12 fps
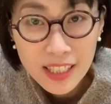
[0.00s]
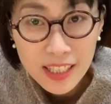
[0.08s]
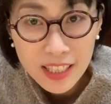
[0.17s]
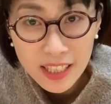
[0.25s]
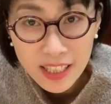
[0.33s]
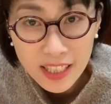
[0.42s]

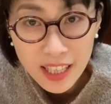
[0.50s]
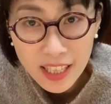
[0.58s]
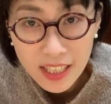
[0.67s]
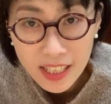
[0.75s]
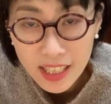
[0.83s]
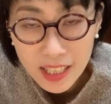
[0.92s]
it's just
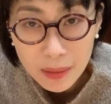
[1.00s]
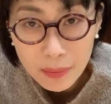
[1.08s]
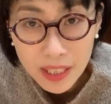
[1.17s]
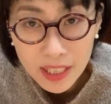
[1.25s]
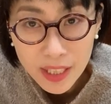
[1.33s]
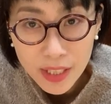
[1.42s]
nice to
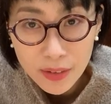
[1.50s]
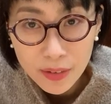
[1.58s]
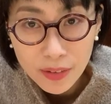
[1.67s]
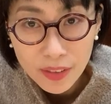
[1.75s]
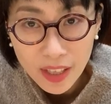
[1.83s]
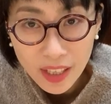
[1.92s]
meet
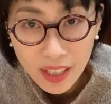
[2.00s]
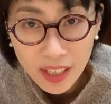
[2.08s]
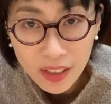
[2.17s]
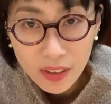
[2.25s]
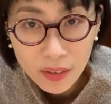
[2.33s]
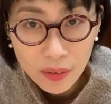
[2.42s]
you. Thank
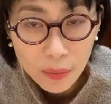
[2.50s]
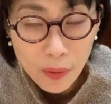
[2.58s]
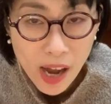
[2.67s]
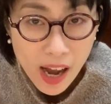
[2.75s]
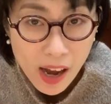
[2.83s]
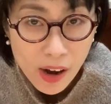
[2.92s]
you.
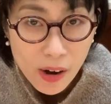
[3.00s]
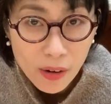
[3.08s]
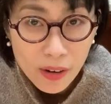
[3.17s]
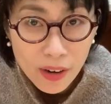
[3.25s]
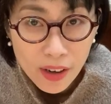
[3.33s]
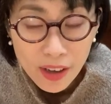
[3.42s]

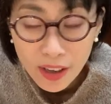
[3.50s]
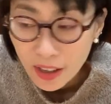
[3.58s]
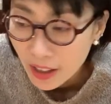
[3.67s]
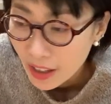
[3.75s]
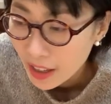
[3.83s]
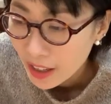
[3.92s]
Wow.
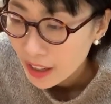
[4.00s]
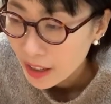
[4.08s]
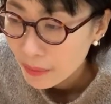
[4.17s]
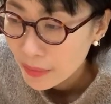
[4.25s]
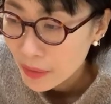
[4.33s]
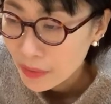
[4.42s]

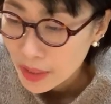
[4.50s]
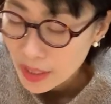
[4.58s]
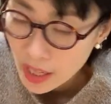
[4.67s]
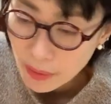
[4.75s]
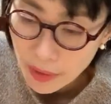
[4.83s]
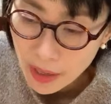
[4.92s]
Um, every
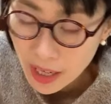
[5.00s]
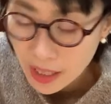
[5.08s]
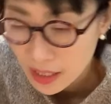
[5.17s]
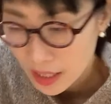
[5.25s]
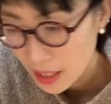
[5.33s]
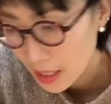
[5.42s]
time
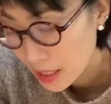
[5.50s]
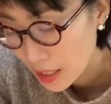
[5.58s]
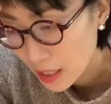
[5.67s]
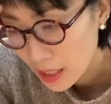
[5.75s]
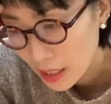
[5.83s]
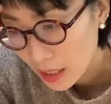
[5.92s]
I
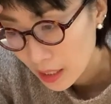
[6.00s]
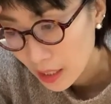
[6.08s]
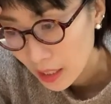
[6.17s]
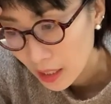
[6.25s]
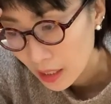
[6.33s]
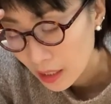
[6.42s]
see
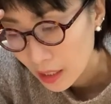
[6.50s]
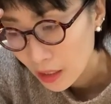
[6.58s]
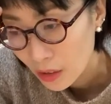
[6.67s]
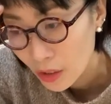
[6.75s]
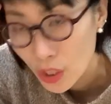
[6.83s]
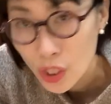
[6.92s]
like, you
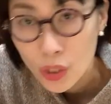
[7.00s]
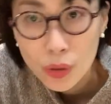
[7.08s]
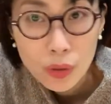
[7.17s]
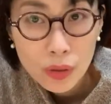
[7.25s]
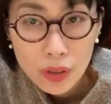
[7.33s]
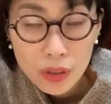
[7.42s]
know,
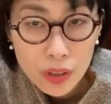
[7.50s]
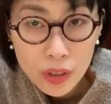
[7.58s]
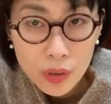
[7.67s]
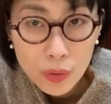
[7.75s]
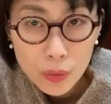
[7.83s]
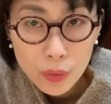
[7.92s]
new,
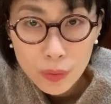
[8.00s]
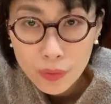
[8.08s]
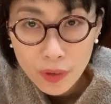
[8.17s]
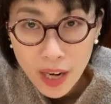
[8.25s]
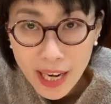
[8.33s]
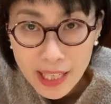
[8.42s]
new
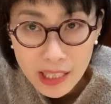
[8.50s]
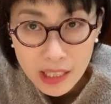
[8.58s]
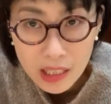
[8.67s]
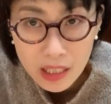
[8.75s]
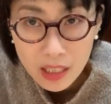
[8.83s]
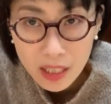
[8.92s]

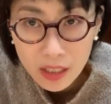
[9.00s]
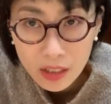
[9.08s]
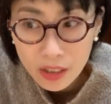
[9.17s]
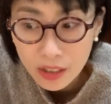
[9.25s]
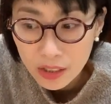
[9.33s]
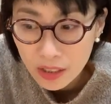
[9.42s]
friends
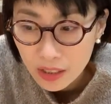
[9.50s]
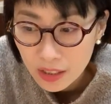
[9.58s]
here